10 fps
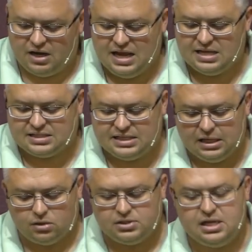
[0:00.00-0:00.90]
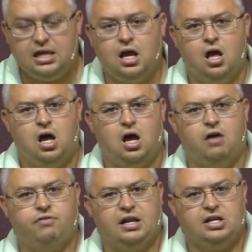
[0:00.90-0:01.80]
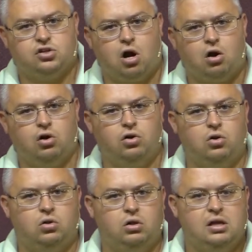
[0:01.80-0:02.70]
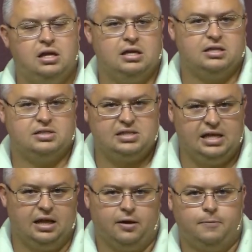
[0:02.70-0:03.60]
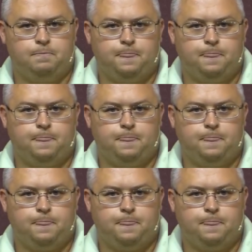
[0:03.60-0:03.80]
He is guilty of an eternal sin.